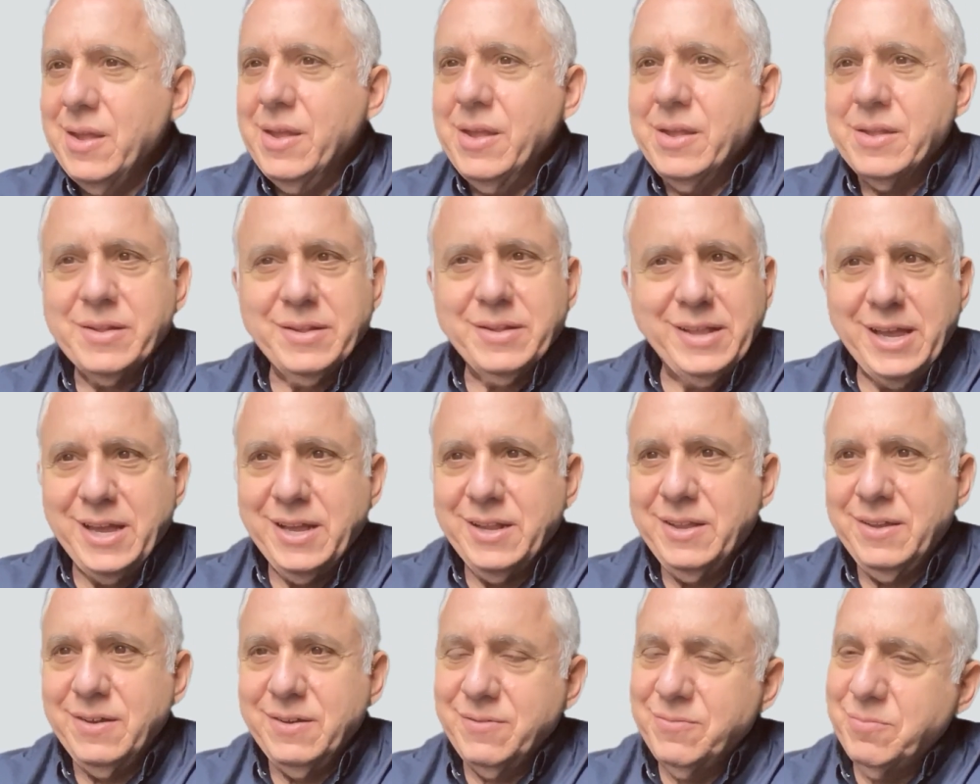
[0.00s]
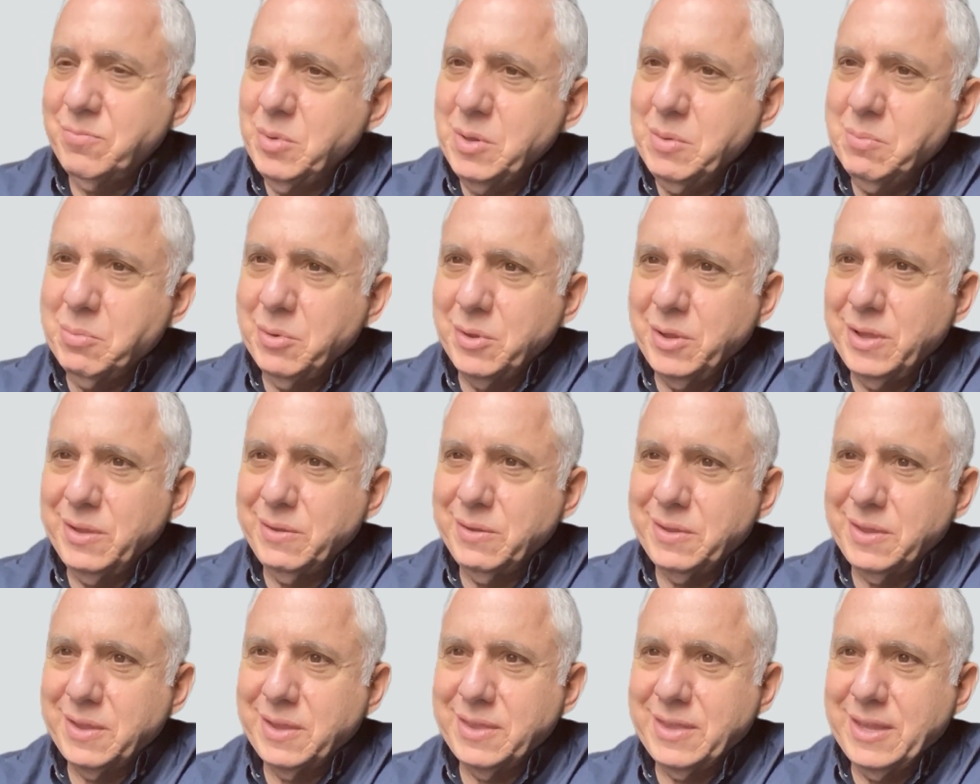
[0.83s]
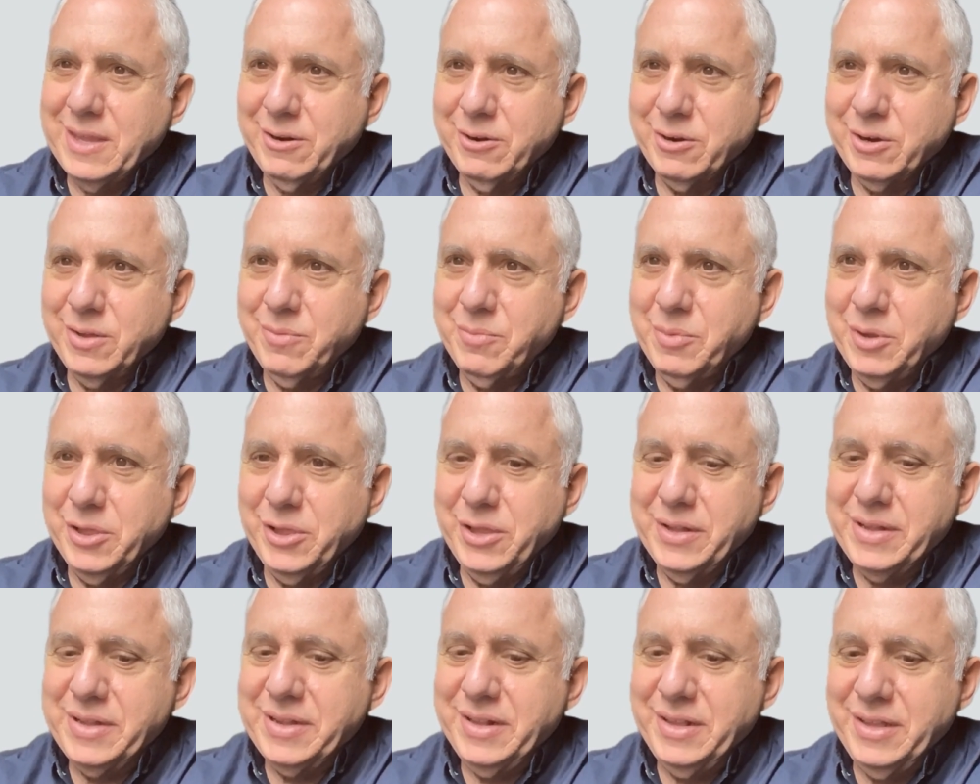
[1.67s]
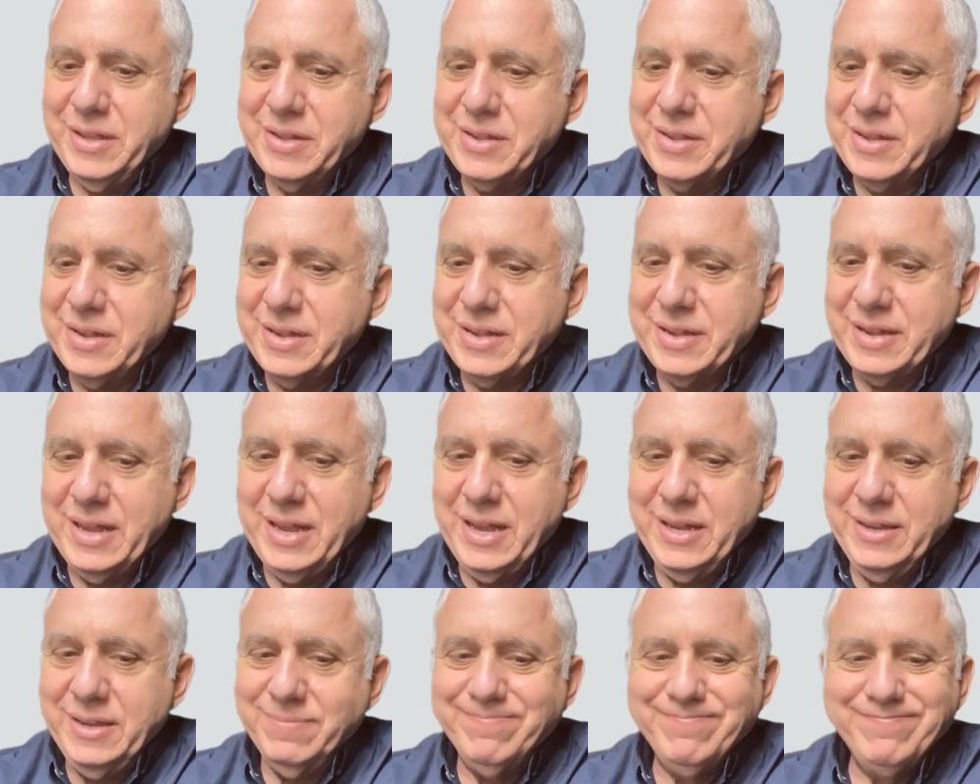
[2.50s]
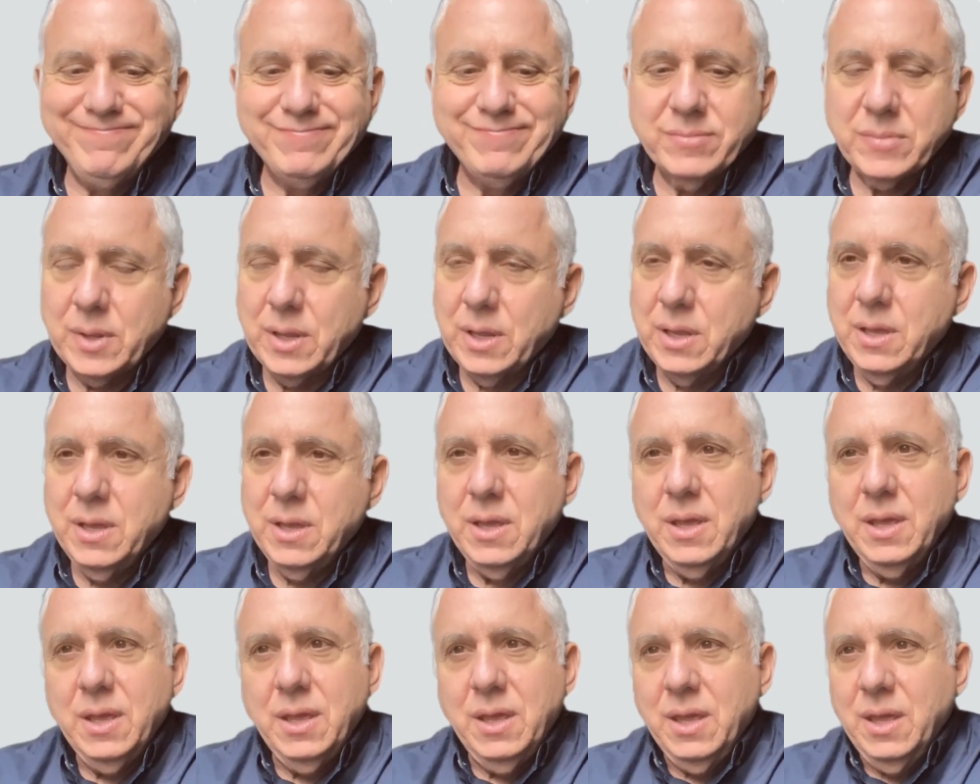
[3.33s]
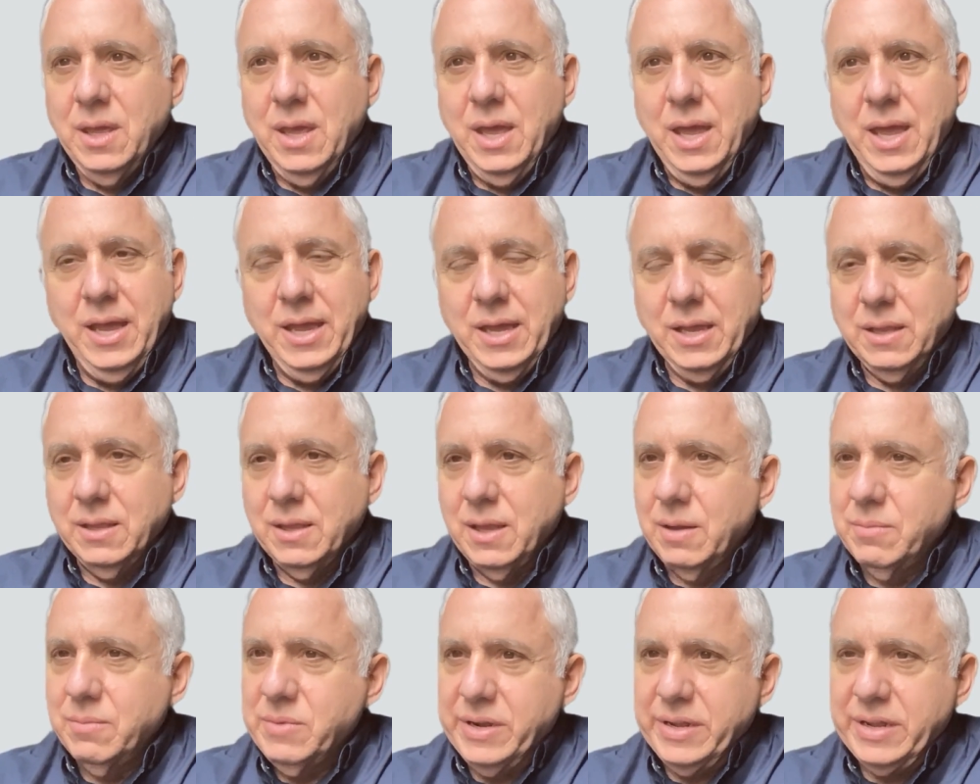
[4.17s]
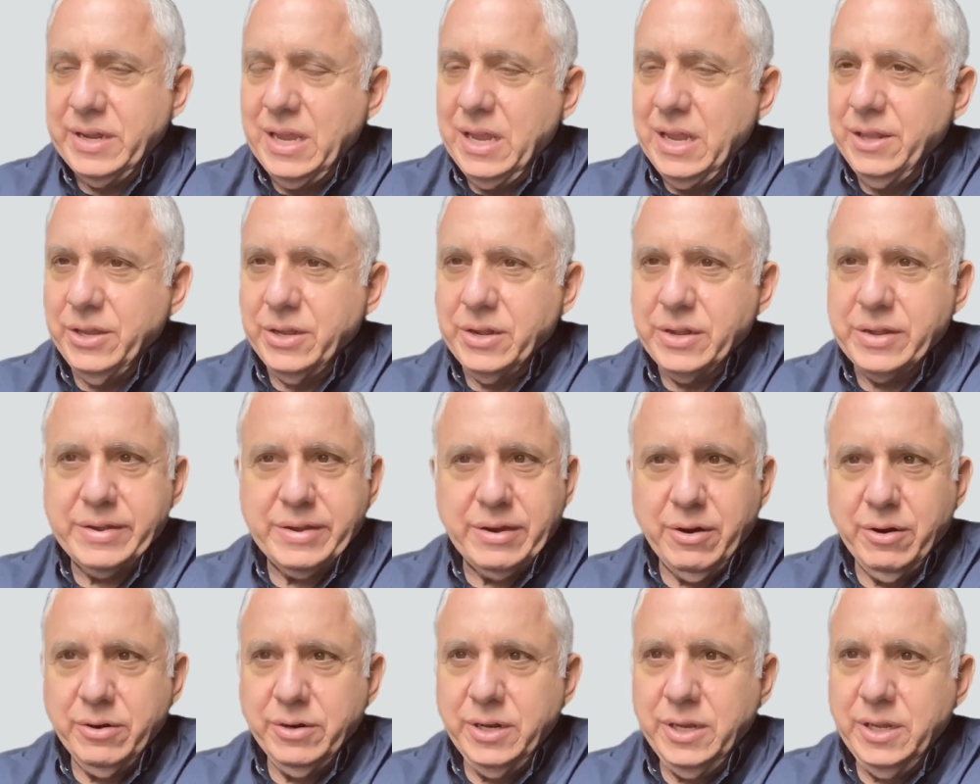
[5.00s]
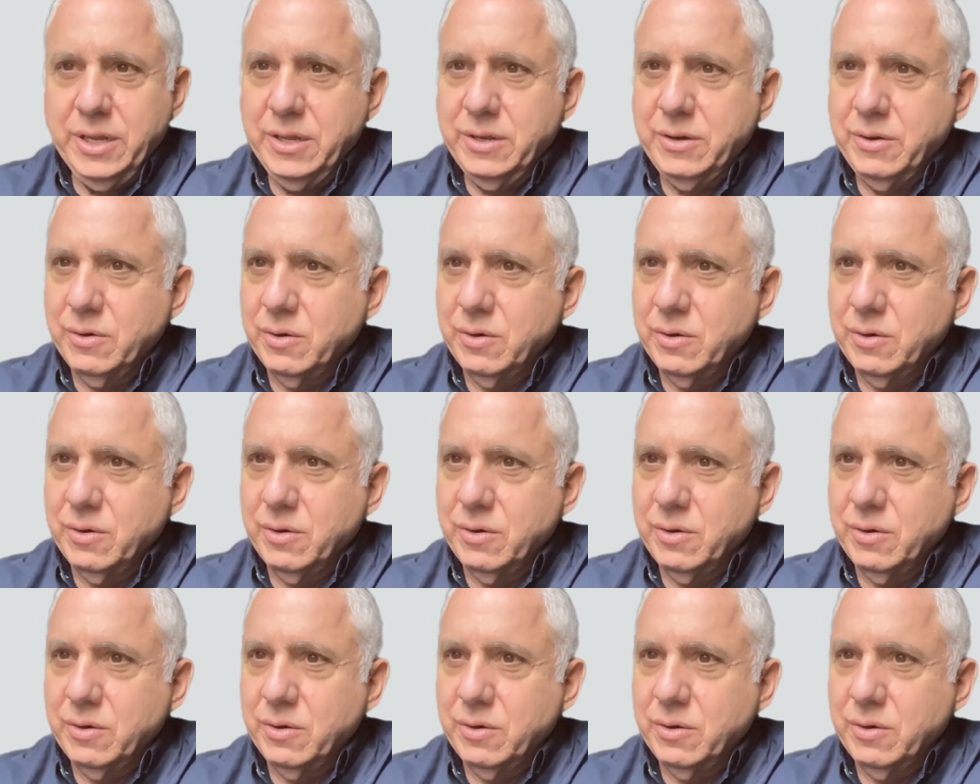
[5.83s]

it's a lot of people that are going to be listening to this to say, hey, I'm just getting started